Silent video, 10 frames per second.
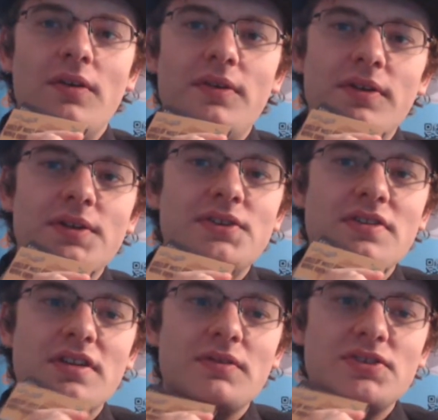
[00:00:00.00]
Which is
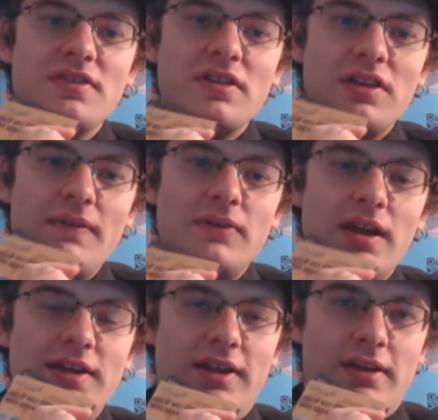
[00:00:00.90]
a clever
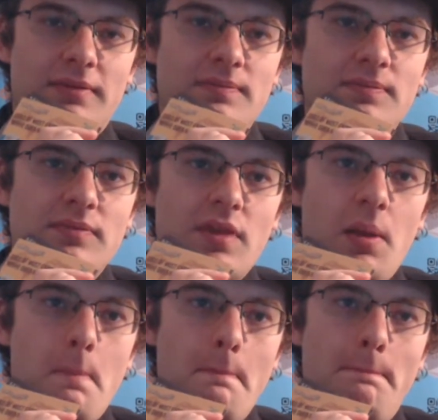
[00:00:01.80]
idea,
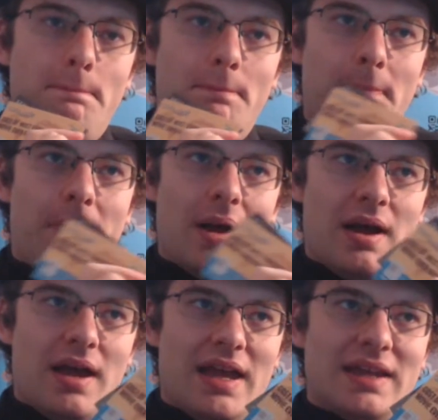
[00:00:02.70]

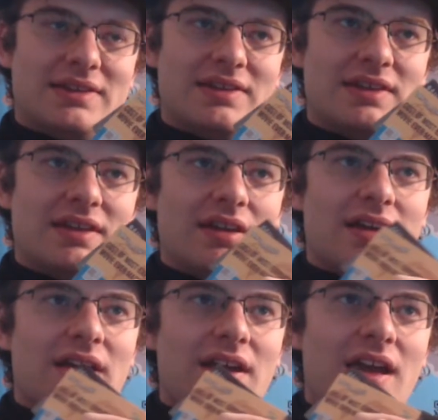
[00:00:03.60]
but
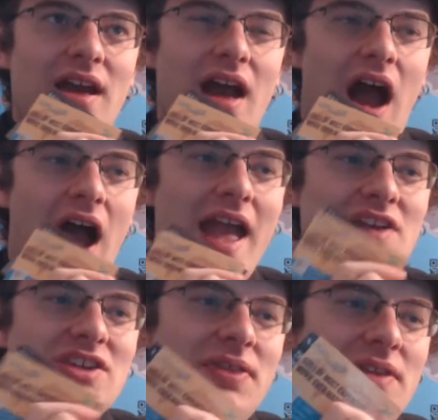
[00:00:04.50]
I
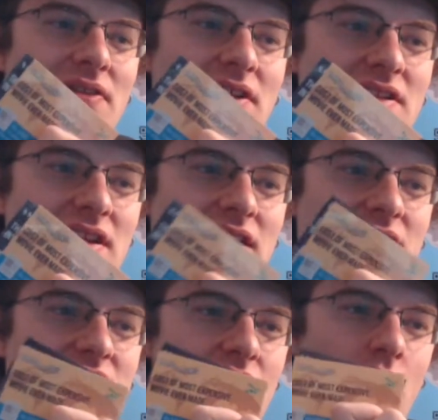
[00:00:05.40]
actually think that this
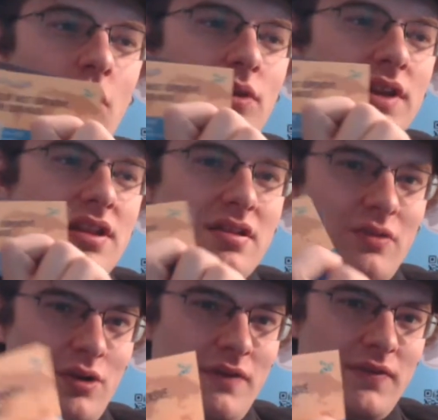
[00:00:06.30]
is only
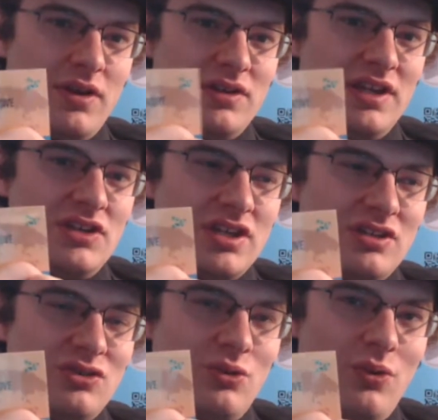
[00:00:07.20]
sort of a good teaching
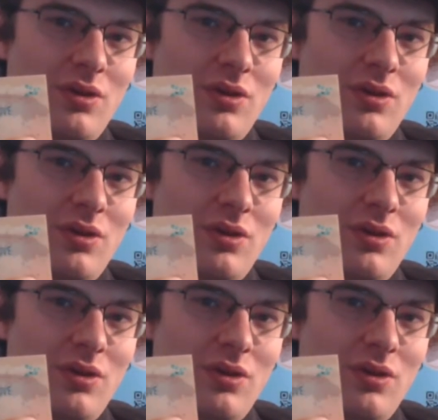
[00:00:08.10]
tool.